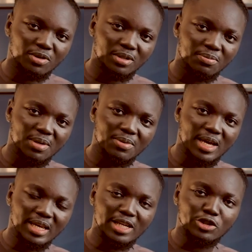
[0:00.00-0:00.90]
maybe a
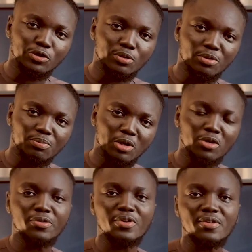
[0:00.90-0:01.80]
little below
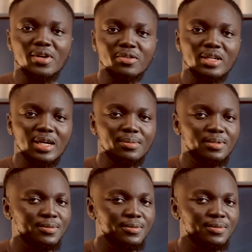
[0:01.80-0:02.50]
the fair value gap.